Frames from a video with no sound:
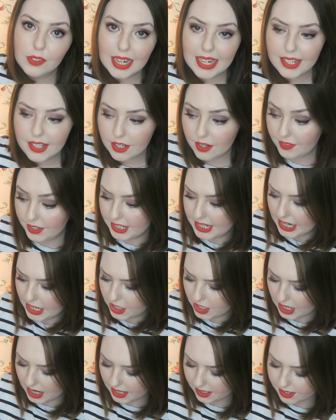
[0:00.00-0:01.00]
The rest of the
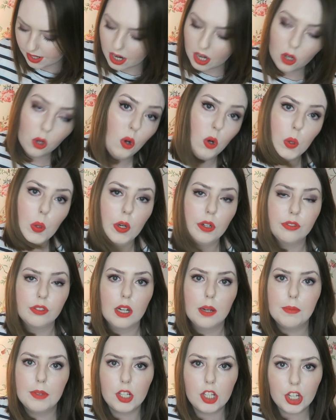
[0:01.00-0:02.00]
t-shirts are all
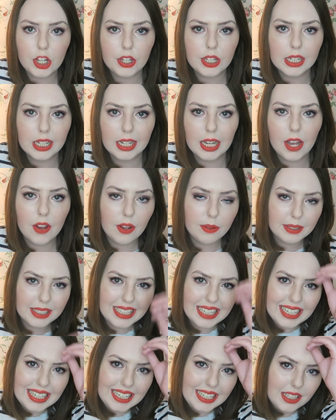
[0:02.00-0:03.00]
from Uniqlo. I'm going
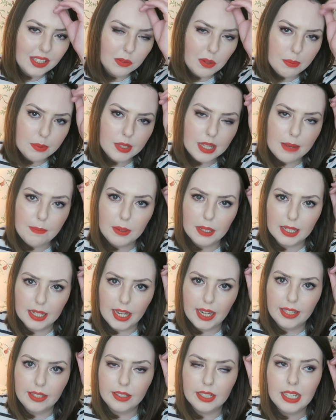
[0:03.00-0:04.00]
to link the website
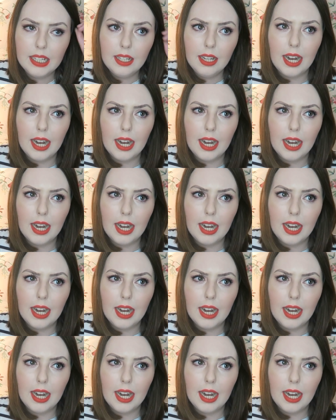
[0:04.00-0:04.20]
below.